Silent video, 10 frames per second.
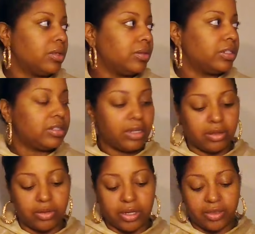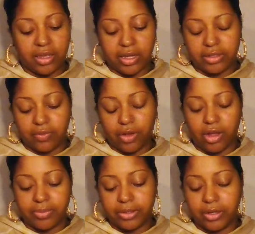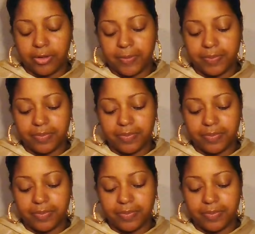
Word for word: Let's take a look at the Ace of Cups here.